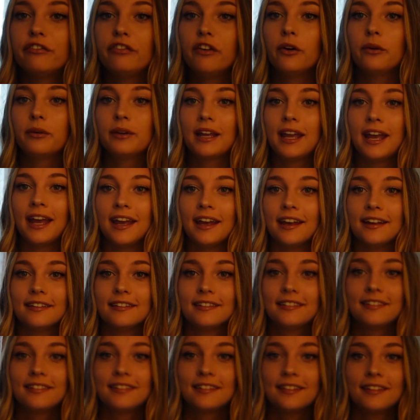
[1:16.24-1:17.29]
phone
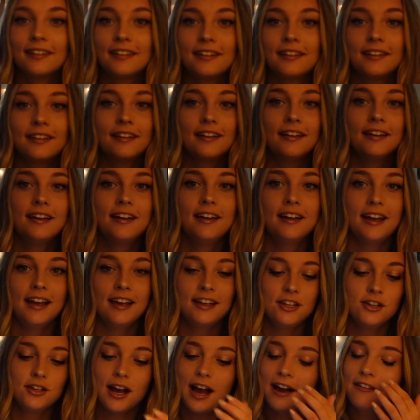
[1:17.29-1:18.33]
case.
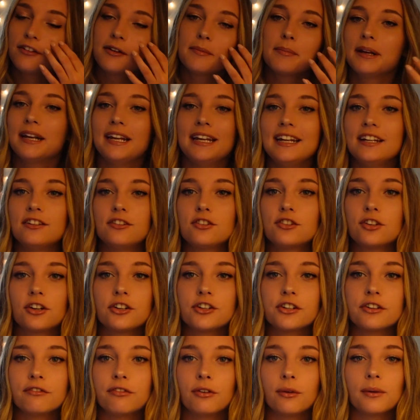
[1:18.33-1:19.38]
Everybody needs a
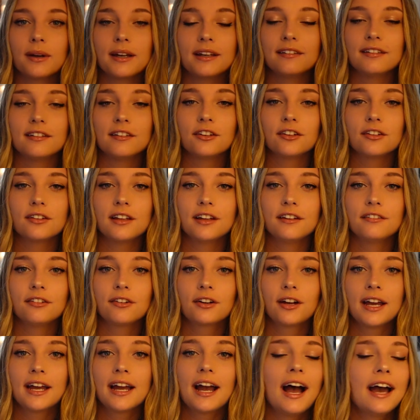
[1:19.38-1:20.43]
charging phone case in your life,
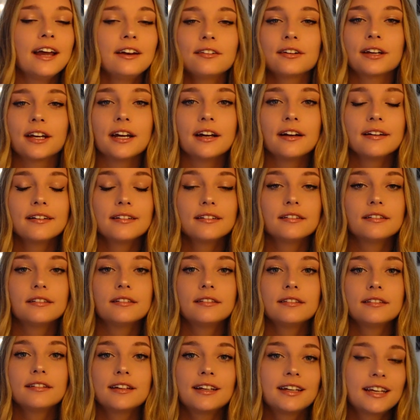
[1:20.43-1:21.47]
okay? I don't care.
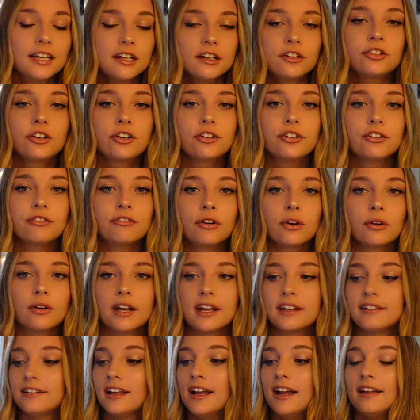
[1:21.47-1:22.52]
Get a charging phone
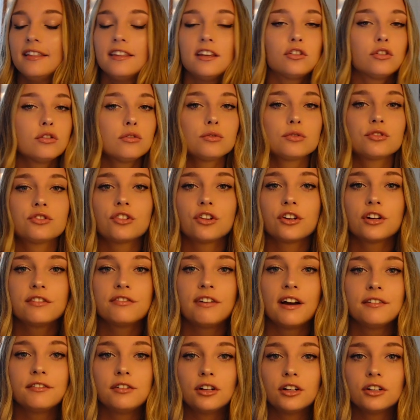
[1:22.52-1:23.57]
case. This one was
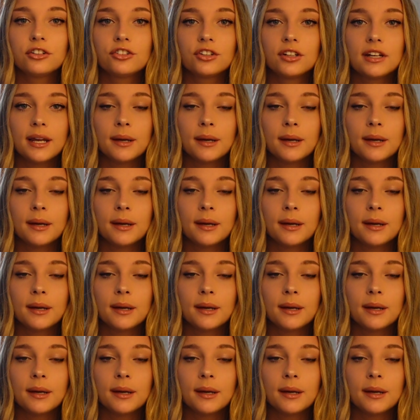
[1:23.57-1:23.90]
$35 on